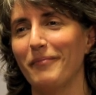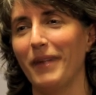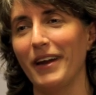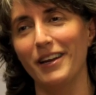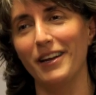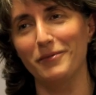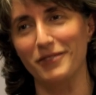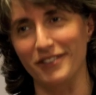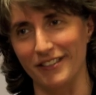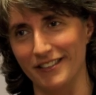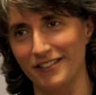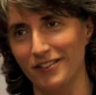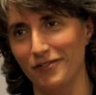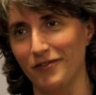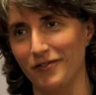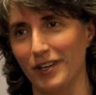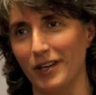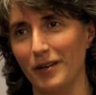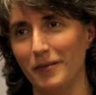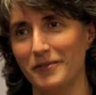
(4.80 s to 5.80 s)
My name is Lisa
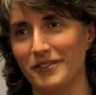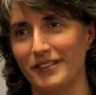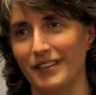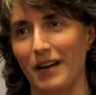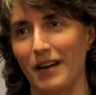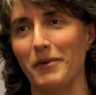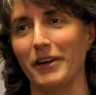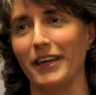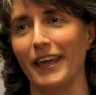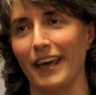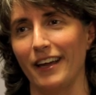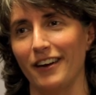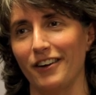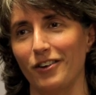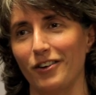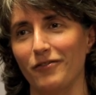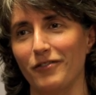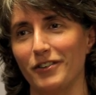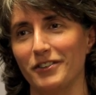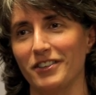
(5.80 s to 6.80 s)
Phipps, and I'm a
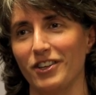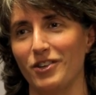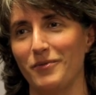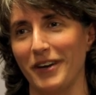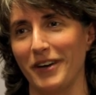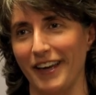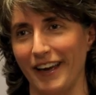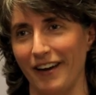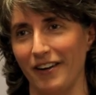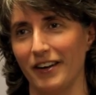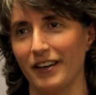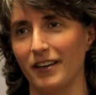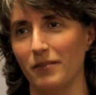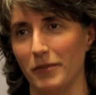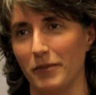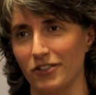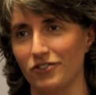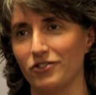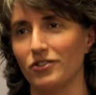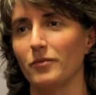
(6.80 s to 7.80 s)
candidate for Tillamook County
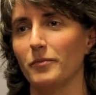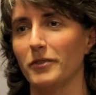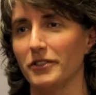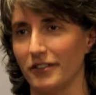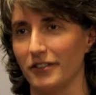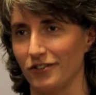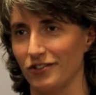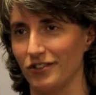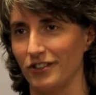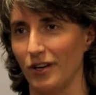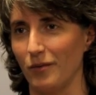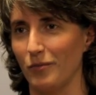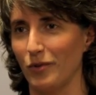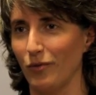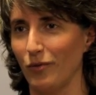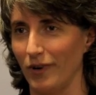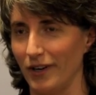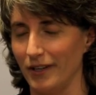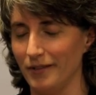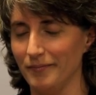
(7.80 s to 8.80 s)
Commissioner position
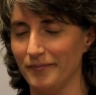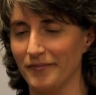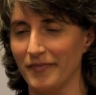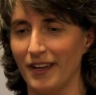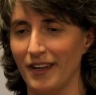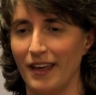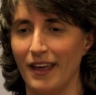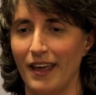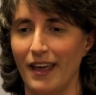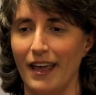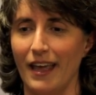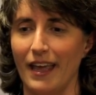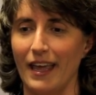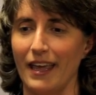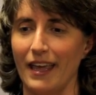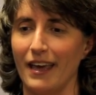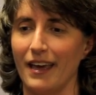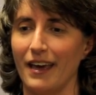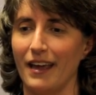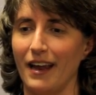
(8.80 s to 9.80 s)
number 1.
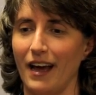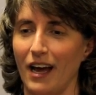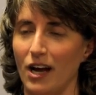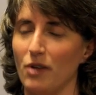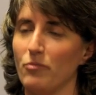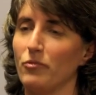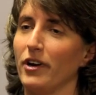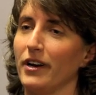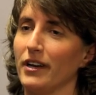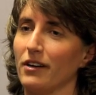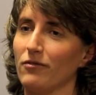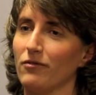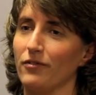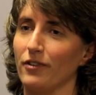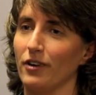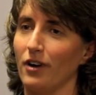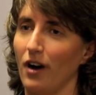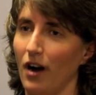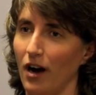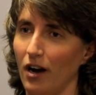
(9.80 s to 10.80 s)
And I'm running
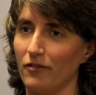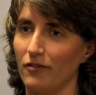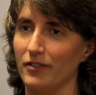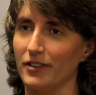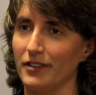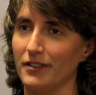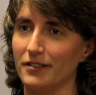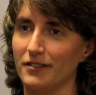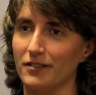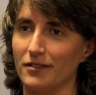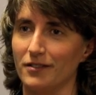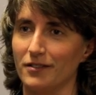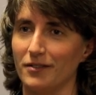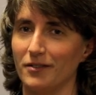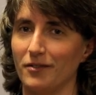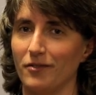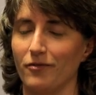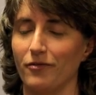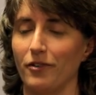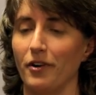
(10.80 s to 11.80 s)
for office
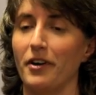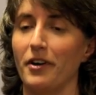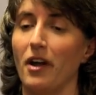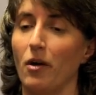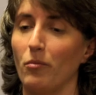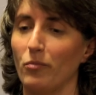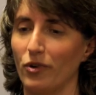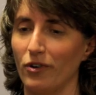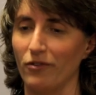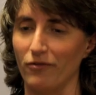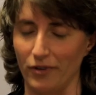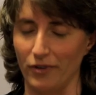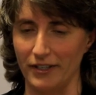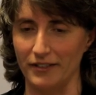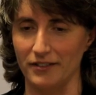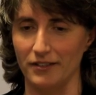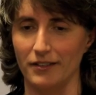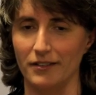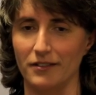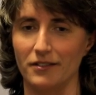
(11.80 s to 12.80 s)
for a number of
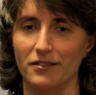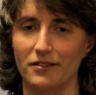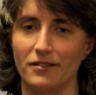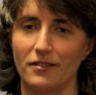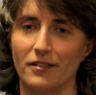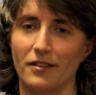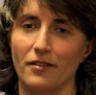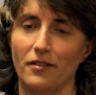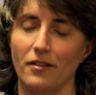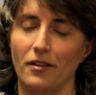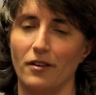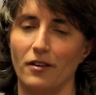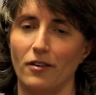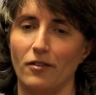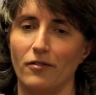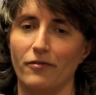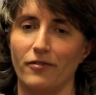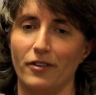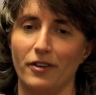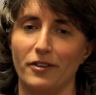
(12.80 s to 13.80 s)
reasons.
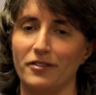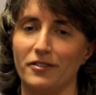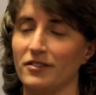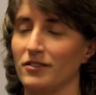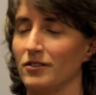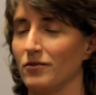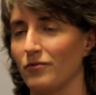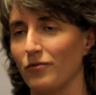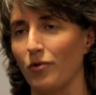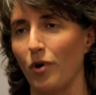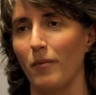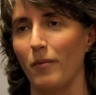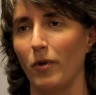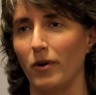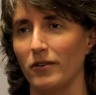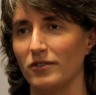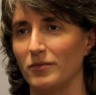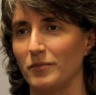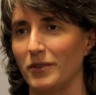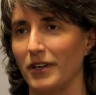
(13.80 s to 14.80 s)
The first and
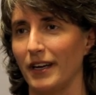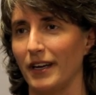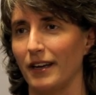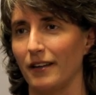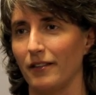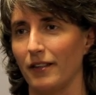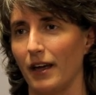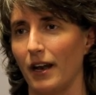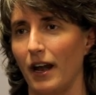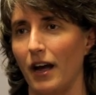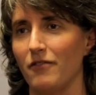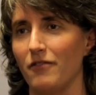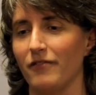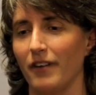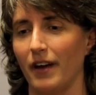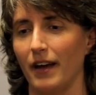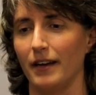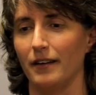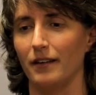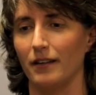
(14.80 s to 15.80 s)
foremost being that I
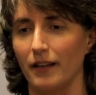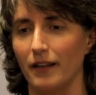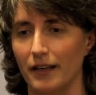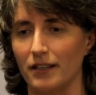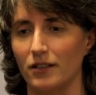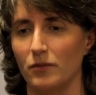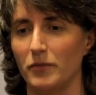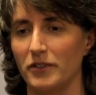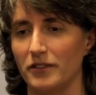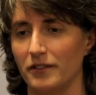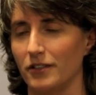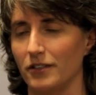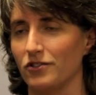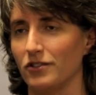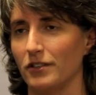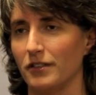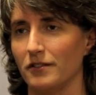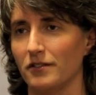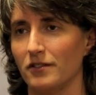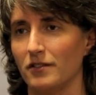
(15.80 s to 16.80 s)
find elected
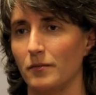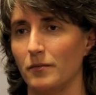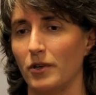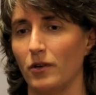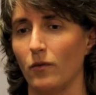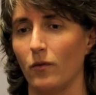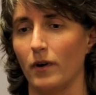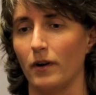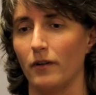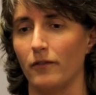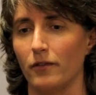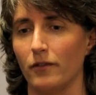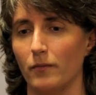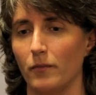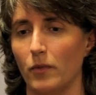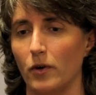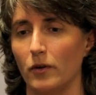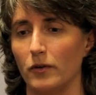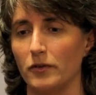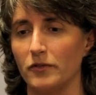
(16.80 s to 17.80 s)
positions to be one of the
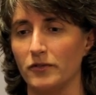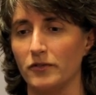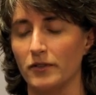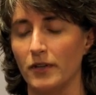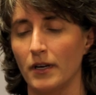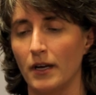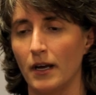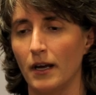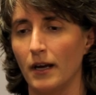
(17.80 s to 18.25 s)
most